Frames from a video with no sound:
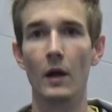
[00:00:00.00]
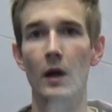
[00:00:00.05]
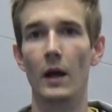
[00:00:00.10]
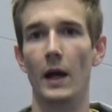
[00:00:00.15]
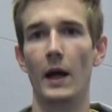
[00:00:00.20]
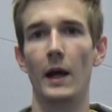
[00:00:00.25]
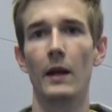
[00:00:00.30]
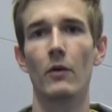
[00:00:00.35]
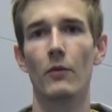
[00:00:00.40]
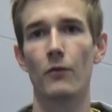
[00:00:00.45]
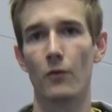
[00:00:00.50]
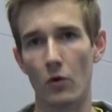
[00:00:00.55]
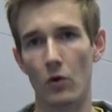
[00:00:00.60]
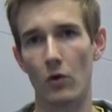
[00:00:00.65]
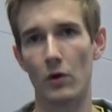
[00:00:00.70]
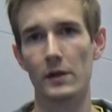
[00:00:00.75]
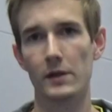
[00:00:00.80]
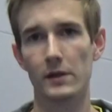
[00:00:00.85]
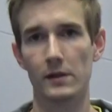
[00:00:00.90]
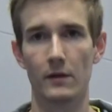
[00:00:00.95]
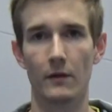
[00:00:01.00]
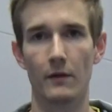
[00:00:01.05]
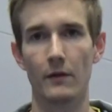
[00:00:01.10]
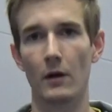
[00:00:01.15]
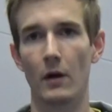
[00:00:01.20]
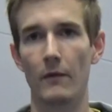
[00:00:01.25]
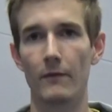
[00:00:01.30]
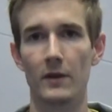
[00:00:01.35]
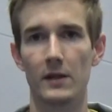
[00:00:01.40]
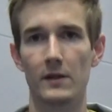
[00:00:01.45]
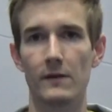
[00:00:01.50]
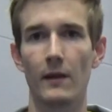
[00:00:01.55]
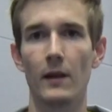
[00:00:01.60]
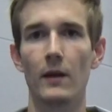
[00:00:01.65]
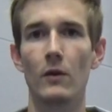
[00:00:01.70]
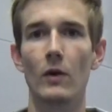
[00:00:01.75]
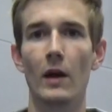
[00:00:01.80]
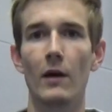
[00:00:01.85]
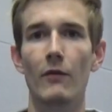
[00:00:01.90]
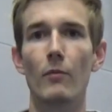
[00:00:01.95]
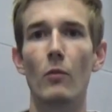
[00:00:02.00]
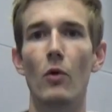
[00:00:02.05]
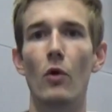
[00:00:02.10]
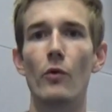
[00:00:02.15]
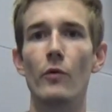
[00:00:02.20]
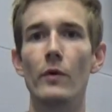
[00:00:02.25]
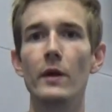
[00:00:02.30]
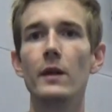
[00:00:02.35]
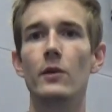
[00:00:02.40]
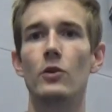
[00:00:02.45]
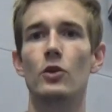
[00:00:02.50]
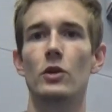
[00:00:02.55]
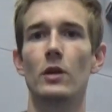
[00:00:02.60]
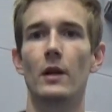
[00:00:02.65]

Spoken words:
and of course the obvious thing, you have more reach,